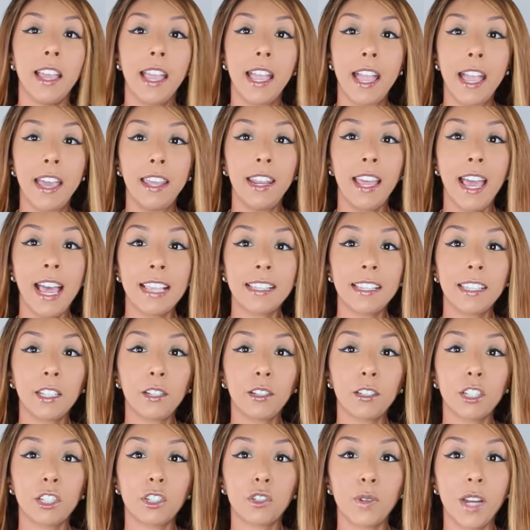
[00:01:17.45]
And it has a
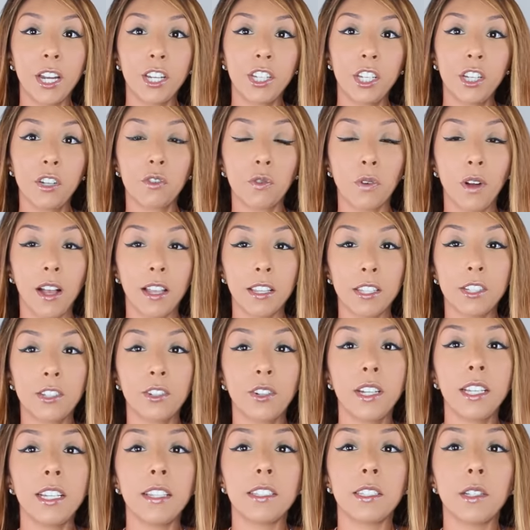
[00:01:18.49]
little stretchy
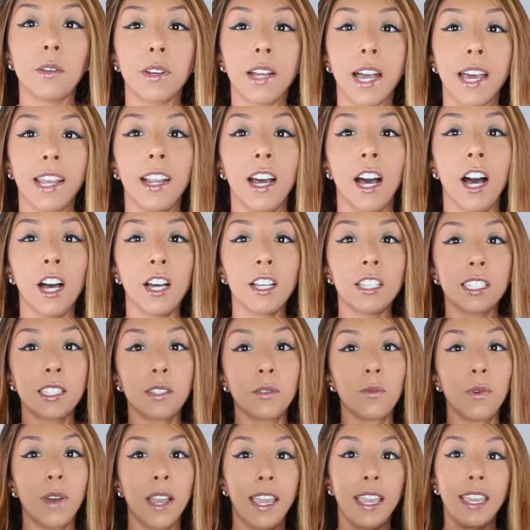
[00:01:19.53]
drawstring, so it kind of hugs
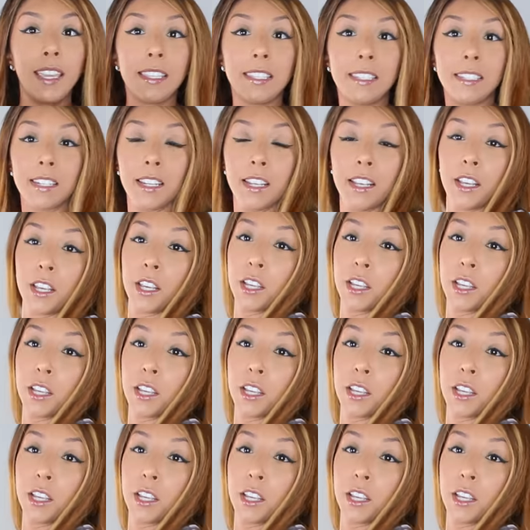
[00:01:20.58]
the waist.